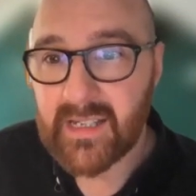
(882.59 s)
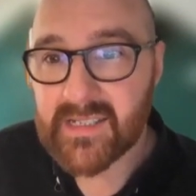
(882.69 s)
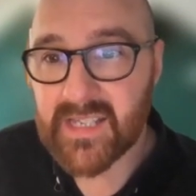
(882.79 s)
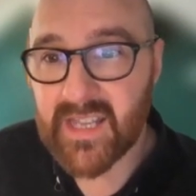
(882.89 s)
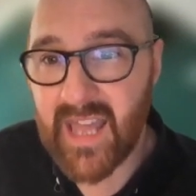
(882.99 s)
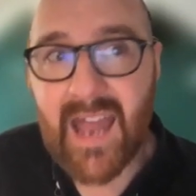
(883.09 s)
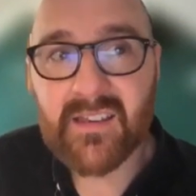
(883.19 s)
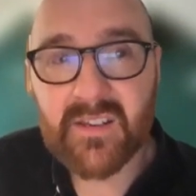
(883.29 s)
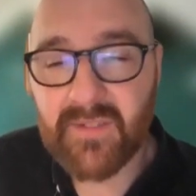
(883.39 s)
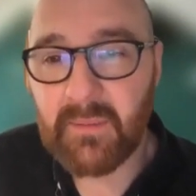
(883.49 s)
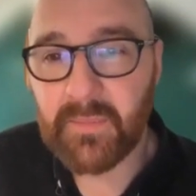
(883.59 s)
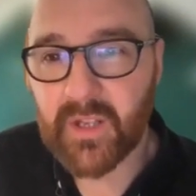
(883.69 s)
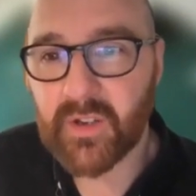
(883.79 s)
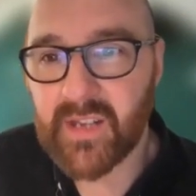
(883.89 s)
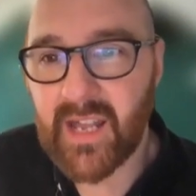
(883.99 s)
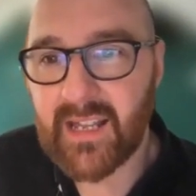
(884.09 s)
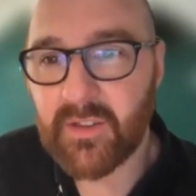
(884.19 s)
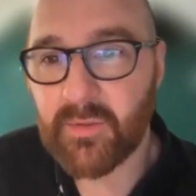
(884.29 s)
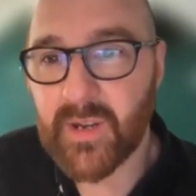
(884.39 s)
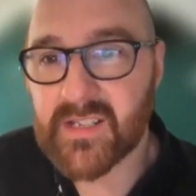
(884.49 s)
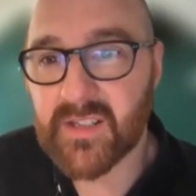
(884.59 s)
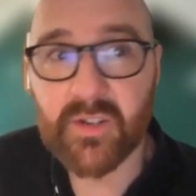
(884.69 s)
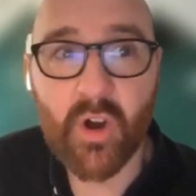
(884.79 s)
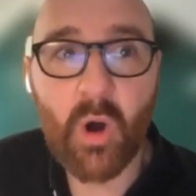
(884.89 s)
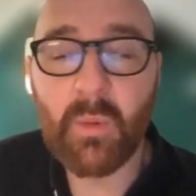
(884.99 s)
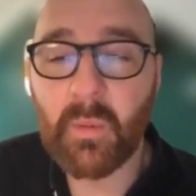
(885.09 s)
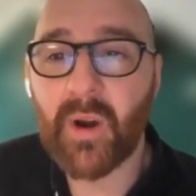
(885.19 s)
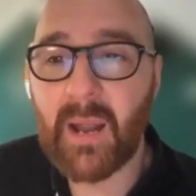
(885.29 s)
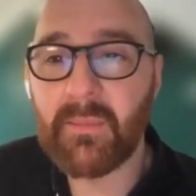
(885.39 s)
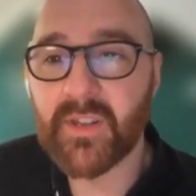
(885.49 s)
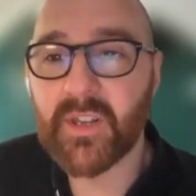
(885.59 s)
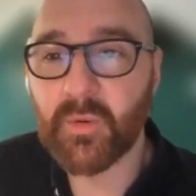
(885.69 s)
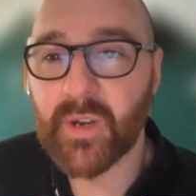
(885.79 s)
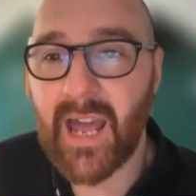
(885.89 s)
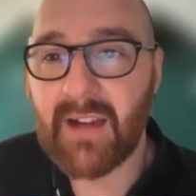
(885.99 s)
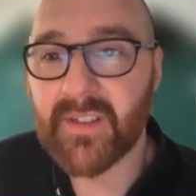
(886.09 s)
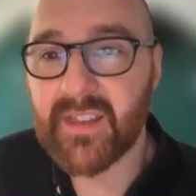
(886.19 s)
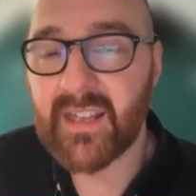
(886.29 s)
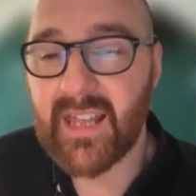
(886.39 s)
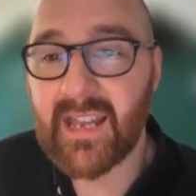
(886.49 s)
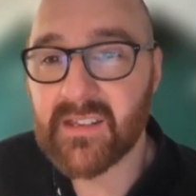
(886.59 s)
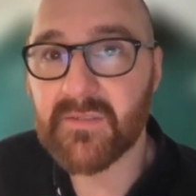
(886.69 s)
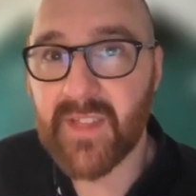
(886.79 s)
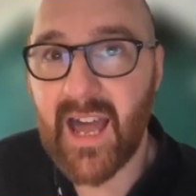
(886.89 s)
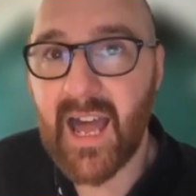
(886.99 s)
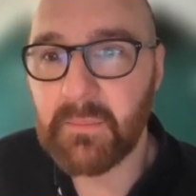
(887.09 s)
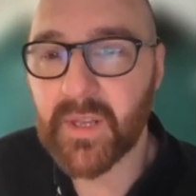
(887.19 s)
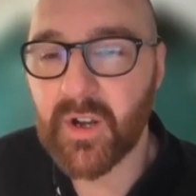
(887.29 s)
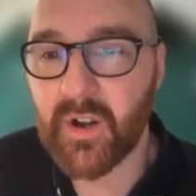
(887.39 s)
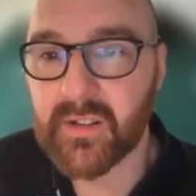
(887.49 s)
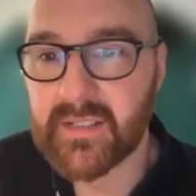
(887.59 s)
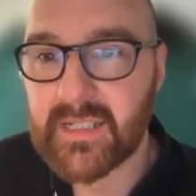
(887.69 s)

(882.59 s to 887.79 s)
to the end of amplicon 93 to the normal primer that you would have at the end of that amplicon.